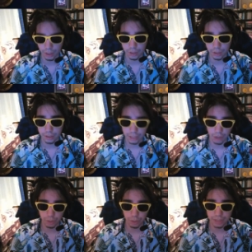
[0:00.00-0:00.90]
So
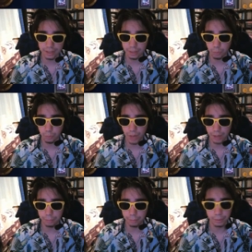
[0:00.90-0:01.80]
this little
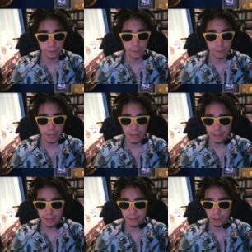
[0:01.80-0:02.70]
whelp
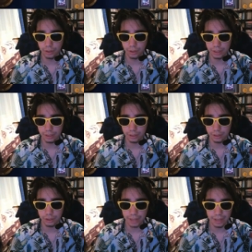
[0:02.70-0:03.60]
has only
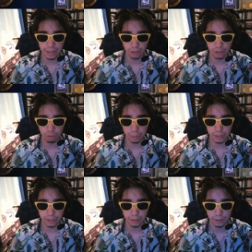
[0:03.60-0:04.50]
ten H
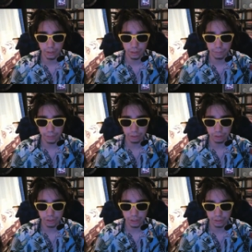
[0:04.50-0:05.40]
P. Um, I just
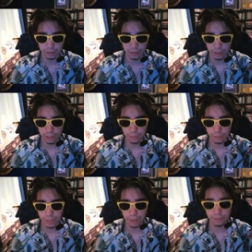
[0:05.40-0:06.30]
can't kill it. We
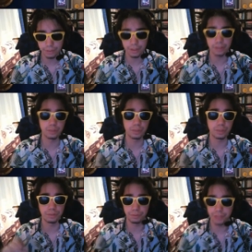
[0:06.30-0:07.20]
we started with
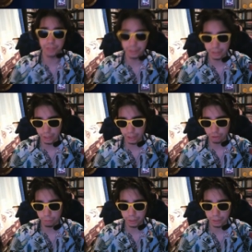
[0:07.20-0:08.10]
fifteen H P.